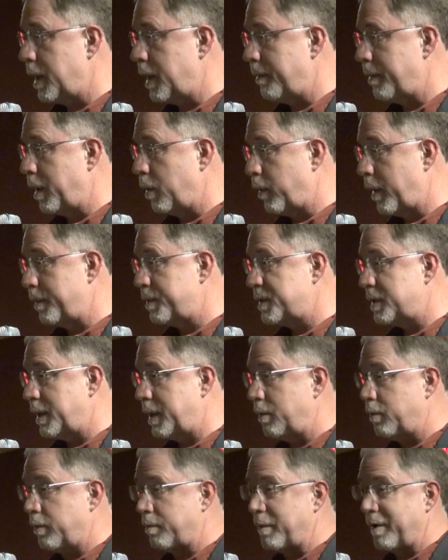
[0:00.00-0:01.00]
and my
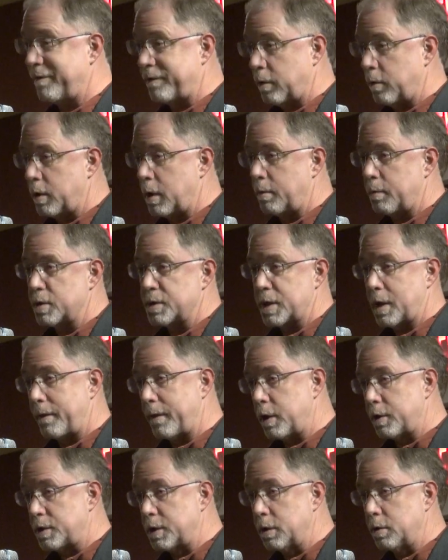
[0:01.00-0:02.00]
website with my phone numbers on
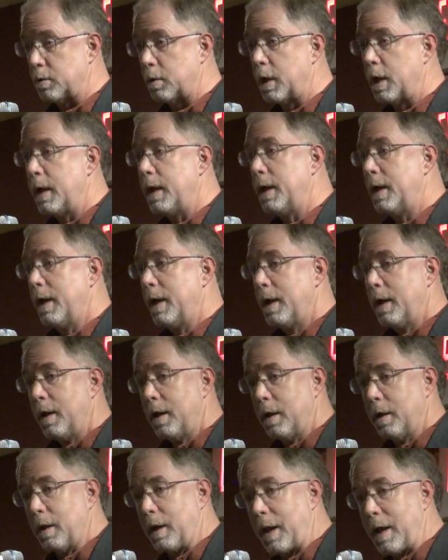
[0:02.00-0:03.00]
there too.
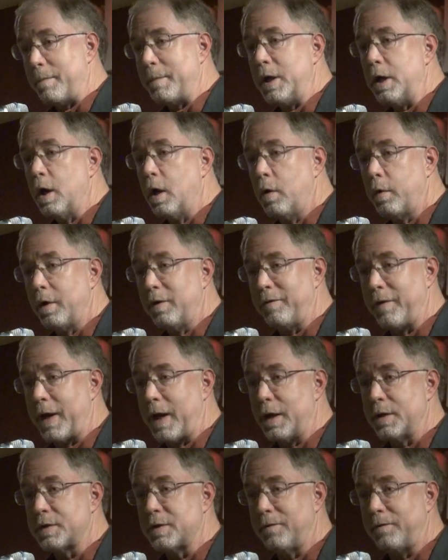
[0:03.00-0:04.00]
Let me know in
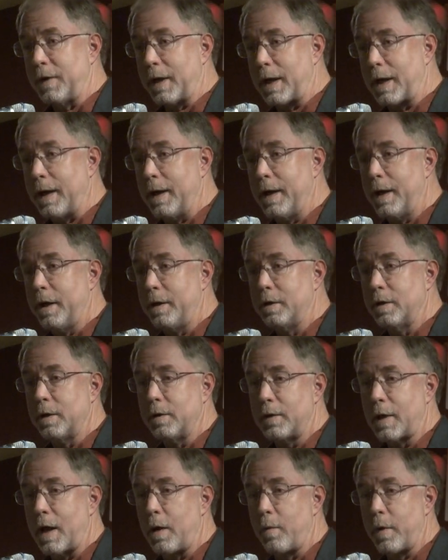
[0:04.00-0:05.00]
advance if you can.
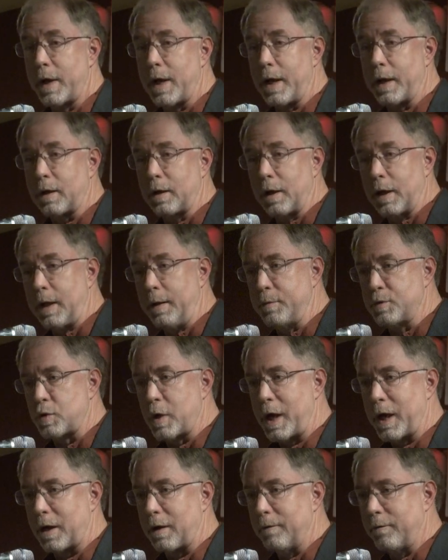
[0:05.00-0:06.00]
That way I can keep
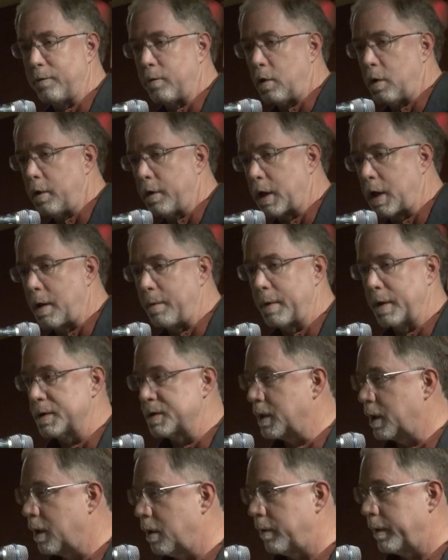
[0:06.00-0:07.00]
track of all the
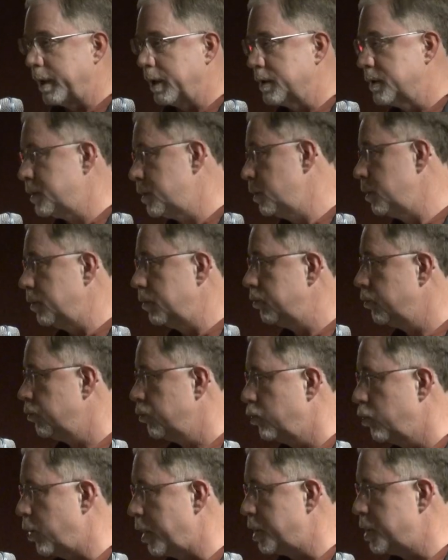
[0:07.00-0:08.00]
comings and goings, and
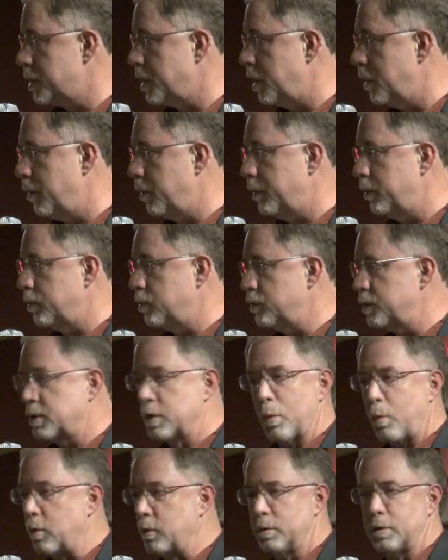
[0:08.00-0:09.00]
what show, and who's
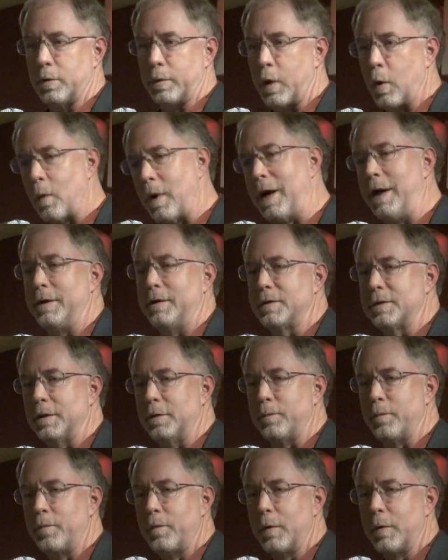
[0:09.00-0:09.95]
doing what. So